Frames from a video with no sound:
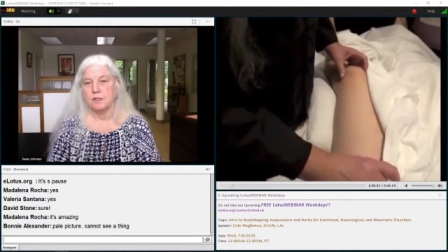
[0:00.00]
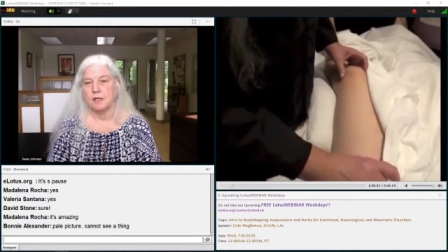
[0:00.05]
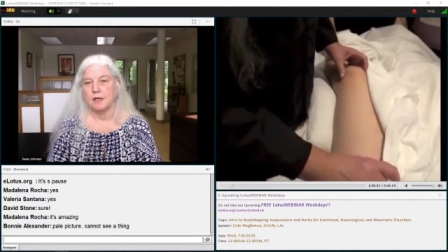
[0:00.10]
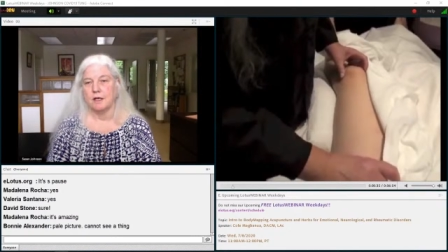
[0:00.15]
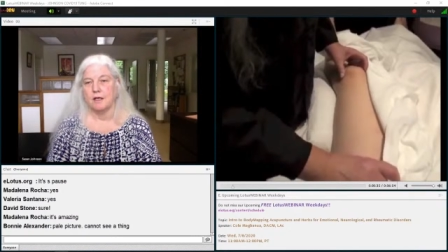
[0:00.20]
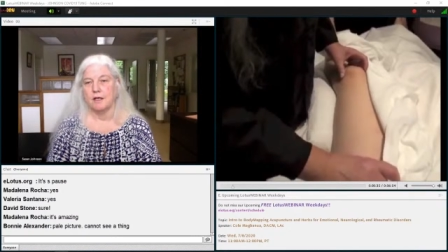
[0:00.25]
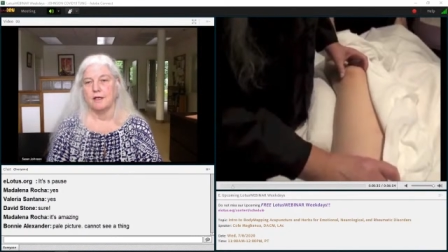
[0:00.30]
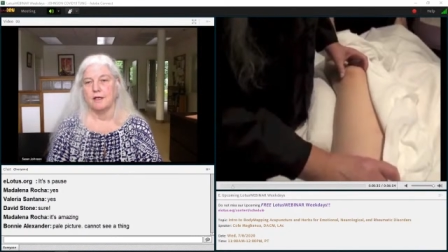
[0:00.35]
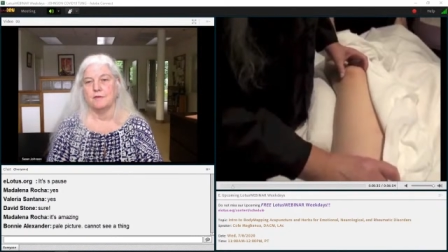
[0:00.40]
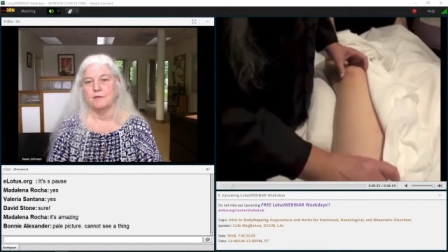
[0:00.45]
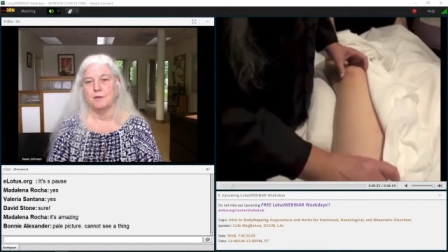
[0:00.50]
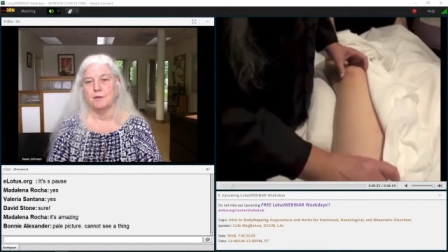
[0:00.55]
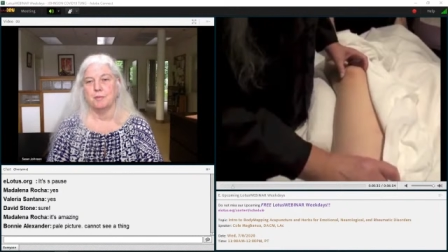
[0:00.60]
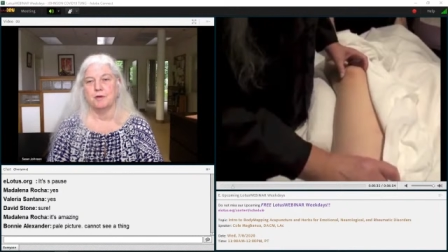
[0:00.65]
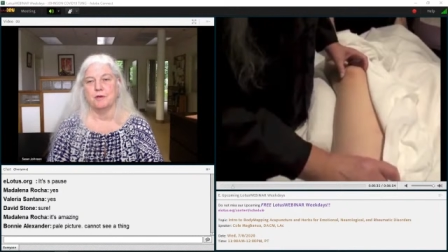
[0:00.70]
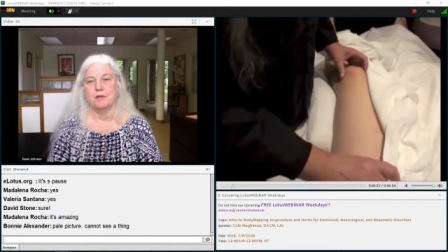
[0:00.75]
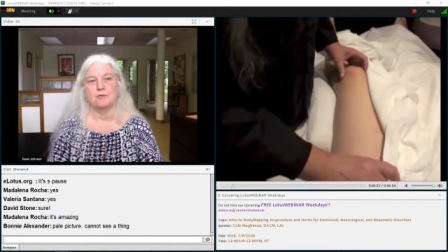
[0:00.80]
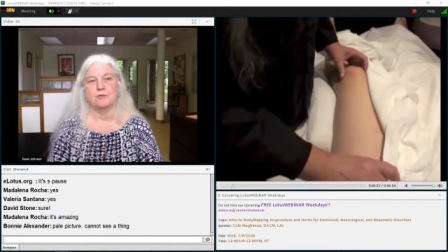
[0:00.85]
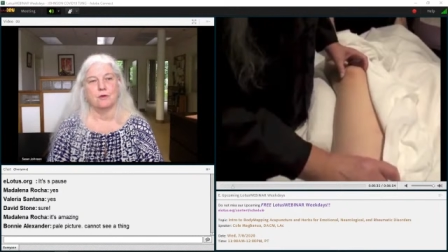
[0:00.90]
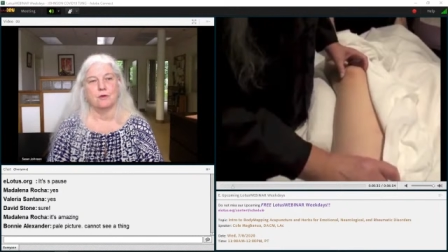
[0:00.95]
Uh, if the
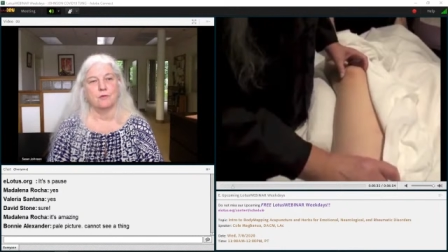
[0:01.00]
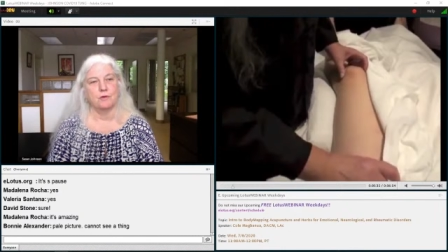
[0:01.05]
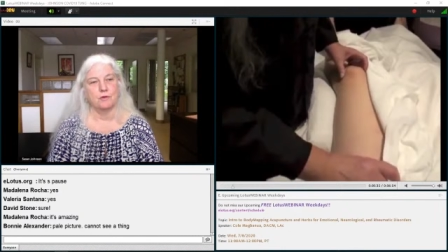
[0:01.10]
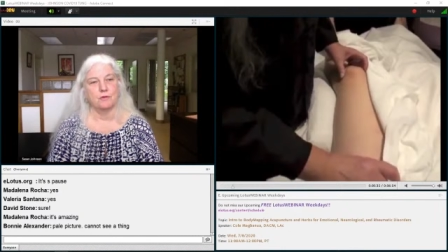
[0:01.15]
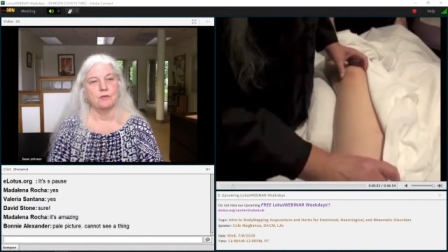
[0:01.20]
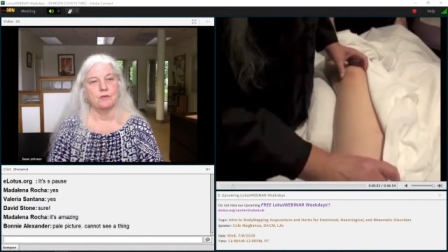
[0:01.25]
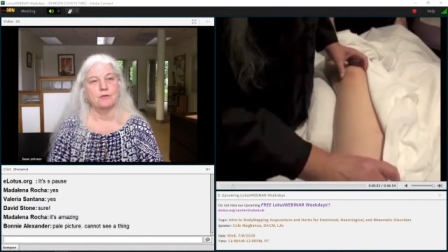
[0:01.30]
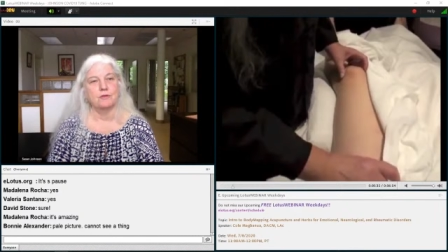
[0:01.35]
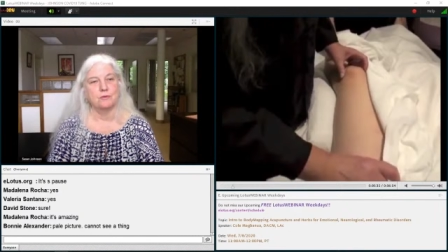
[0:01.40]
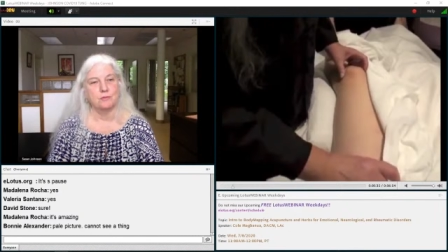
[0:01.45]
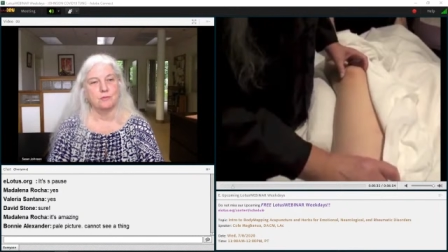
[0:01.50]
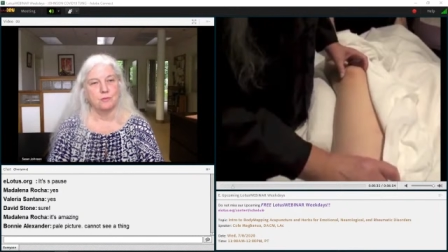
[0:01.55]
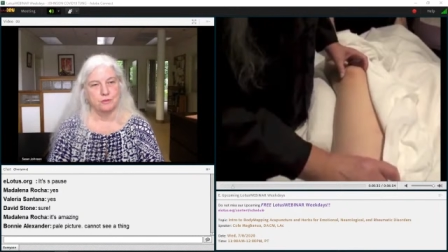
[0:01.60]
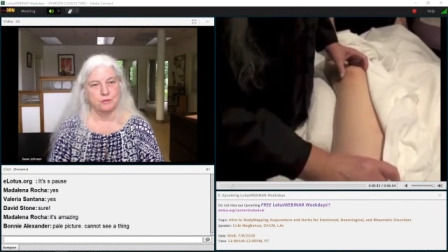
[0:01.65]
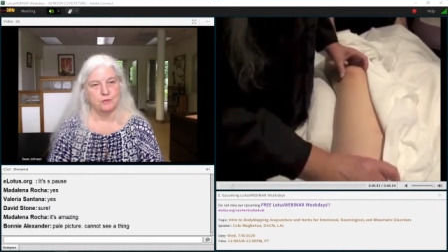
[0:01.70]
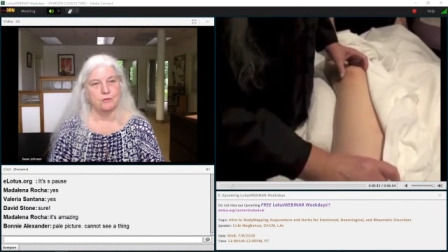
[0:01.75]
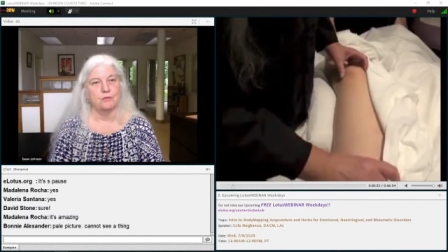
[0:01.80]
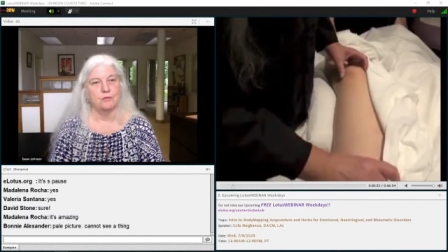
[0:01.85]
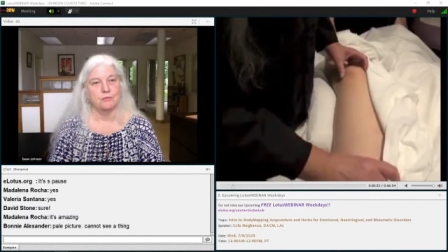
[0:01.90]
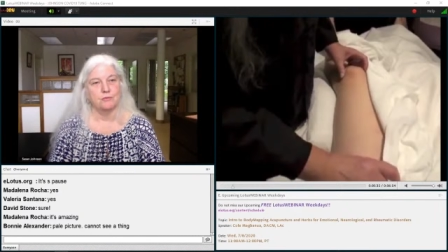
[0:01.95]
period's overdue, we'll
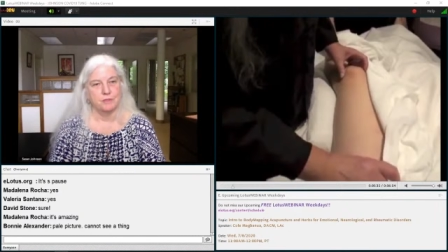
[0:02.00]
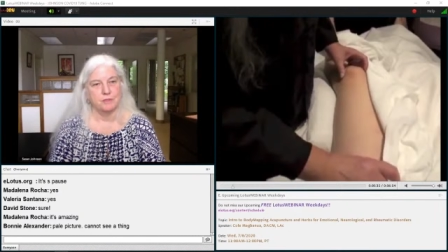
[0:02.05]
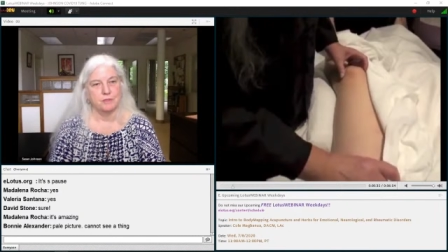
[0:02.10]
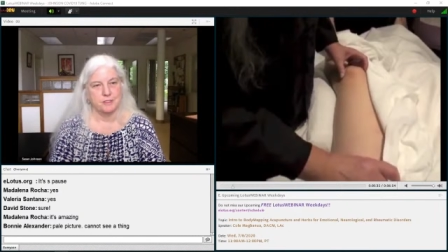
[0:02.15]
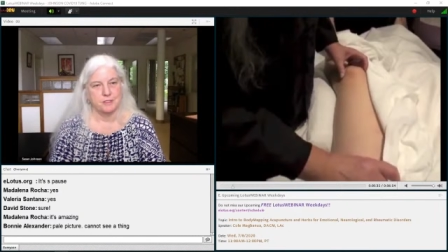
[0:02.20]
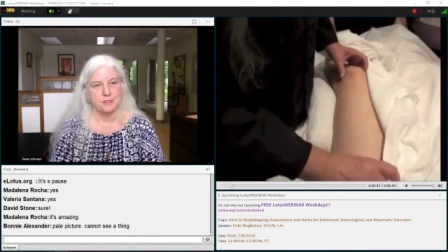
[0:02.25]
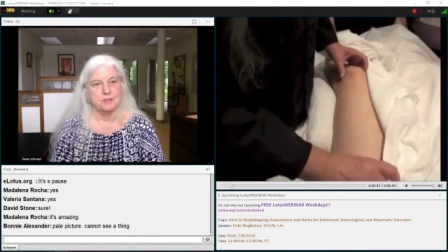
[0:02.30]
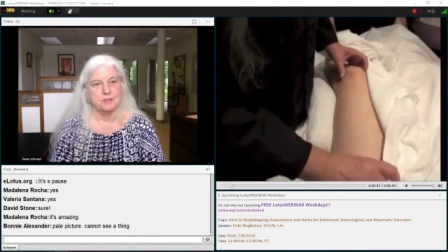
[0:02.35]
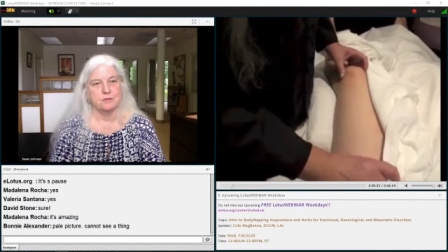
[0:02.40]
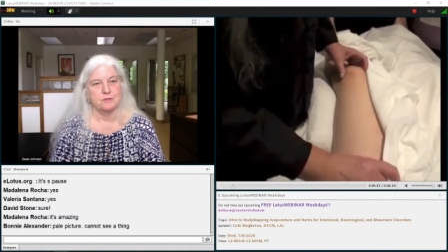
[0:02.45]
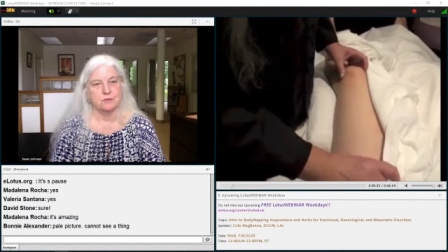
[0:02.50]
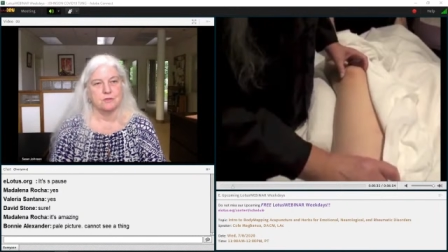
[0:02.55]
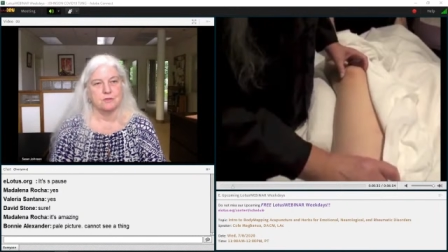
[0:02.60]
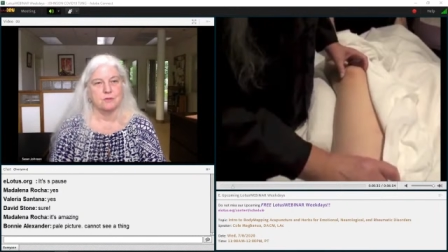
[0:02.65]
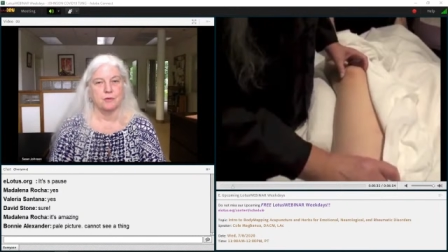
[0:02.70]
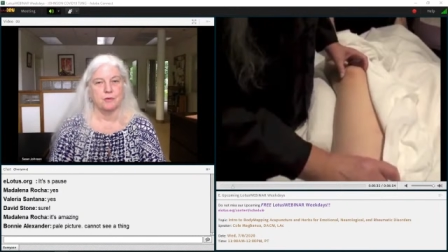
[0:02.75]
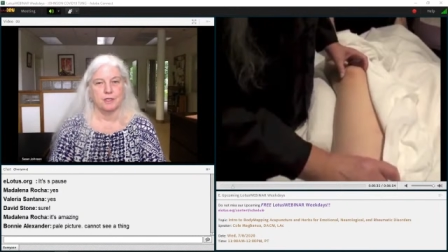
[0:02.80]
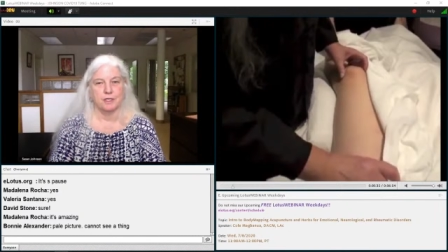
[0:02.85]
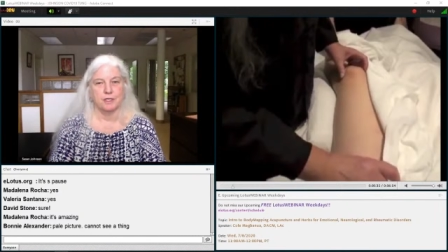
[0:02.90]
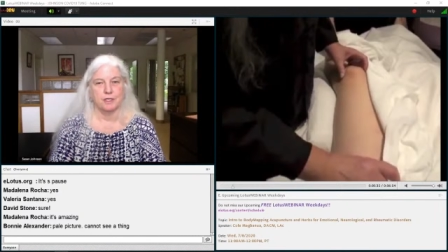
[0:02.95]
do three sisters to
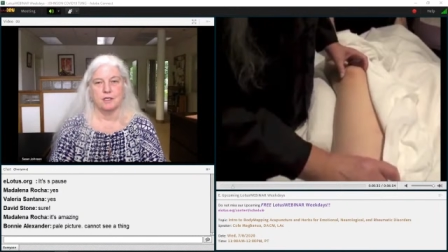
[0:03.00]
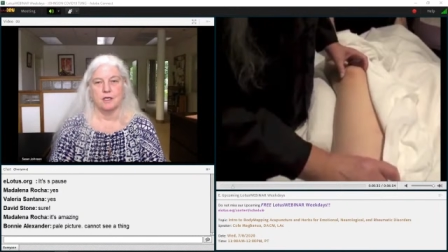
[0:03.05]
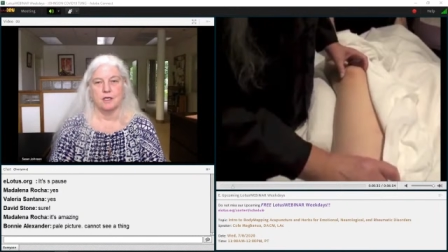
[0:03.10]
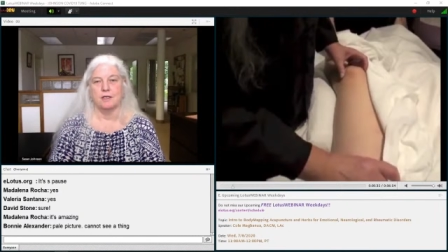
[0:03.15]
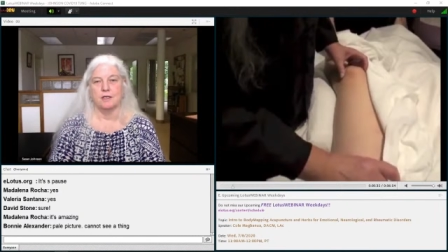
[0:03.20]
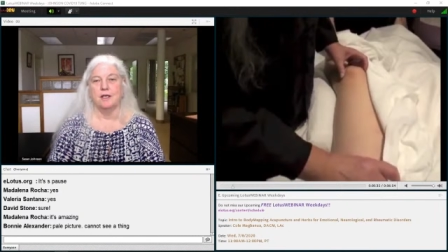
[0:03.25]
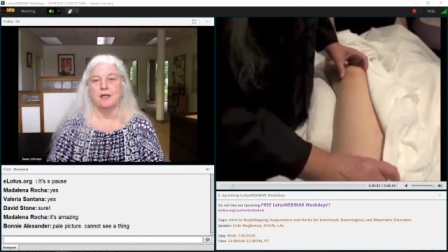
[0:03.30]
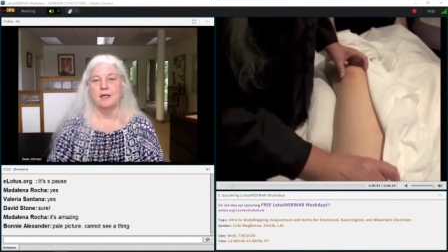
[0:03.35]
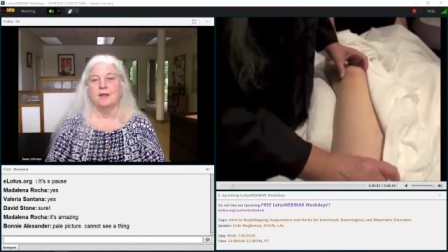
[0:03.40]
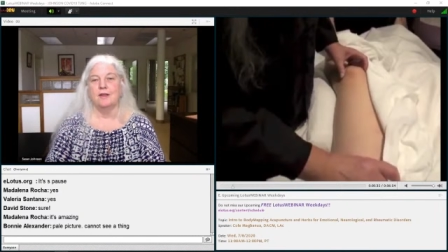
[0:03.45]
bring it on.